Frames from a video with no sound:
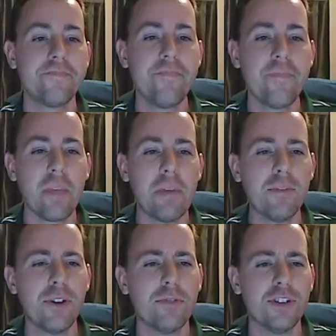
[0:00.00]
People
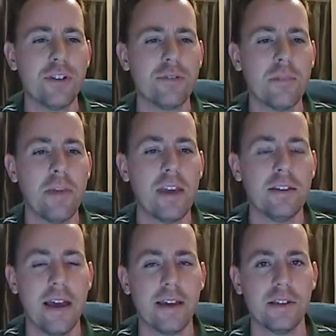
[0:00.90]
don't generally pay
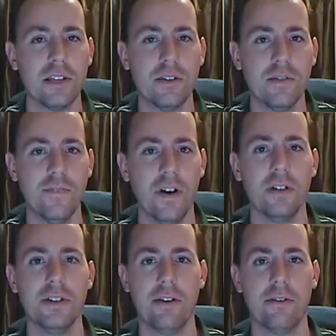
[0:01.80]
taxes
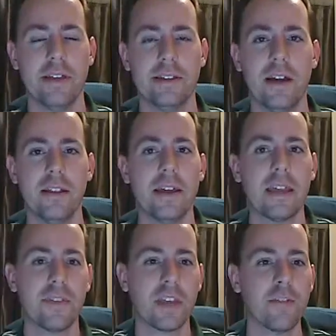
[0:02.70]
voluntarily. It's not like
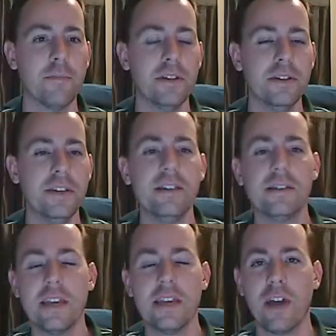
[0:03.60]
if the government didn't
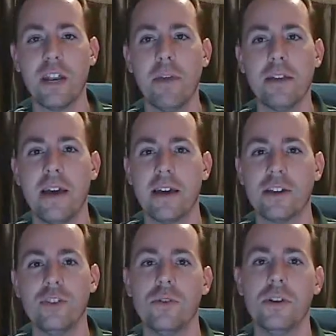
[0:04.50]
say you had to pay tax,
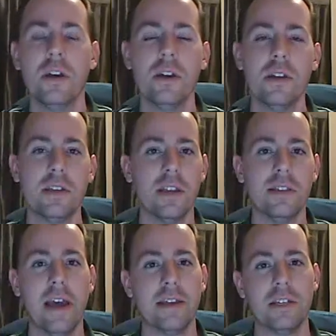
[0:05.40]
you would send in
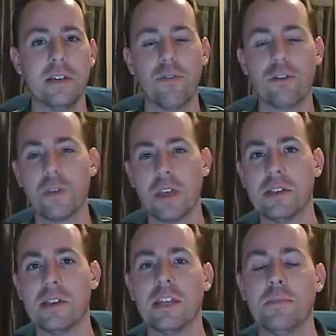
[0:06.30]
taxes. And of course we can
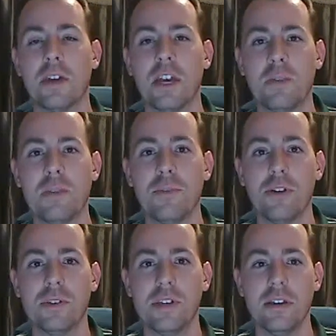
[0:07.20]
see this because people
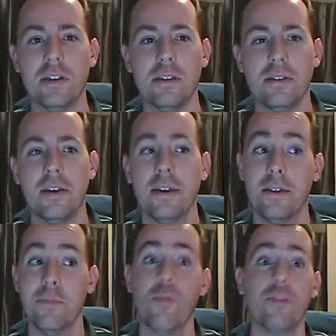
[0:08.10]
don't send in
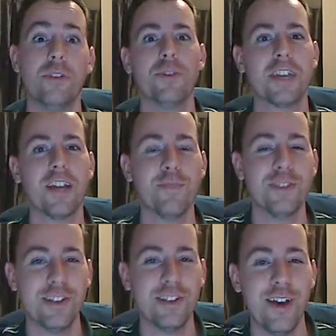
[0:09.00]
more than what the government
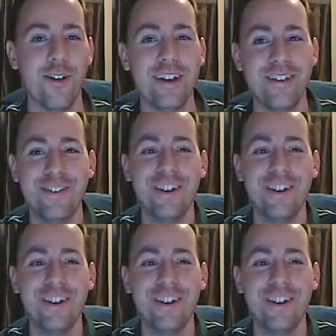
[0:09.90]
says they owe. If you